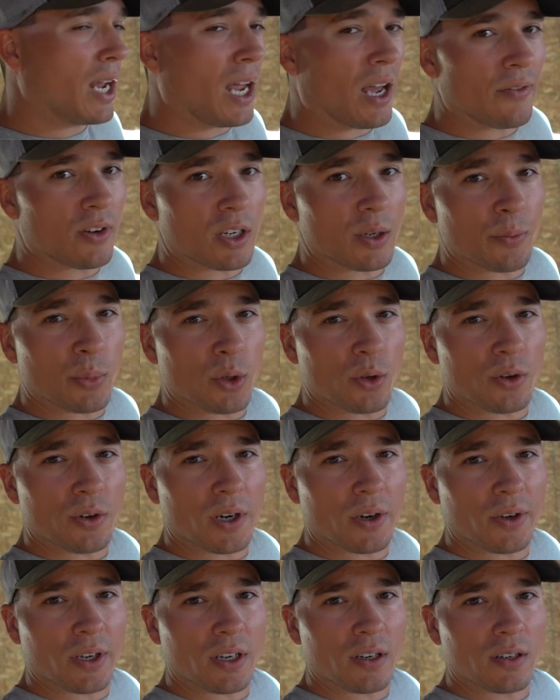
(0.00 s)
have a computer
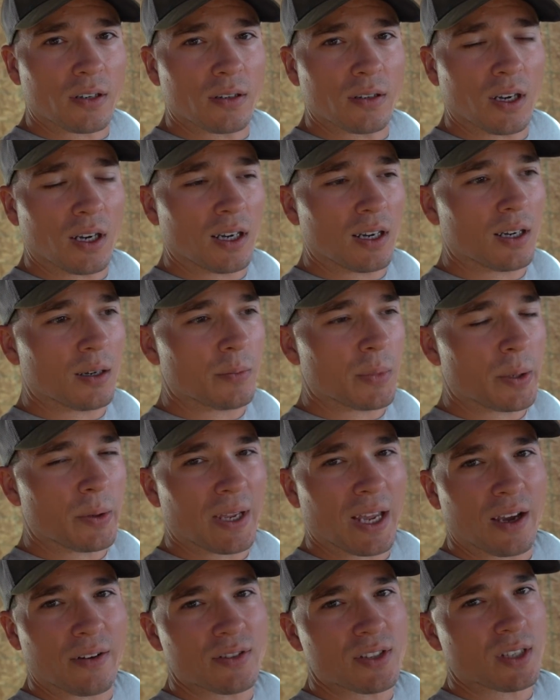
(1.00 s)
out here, maybe have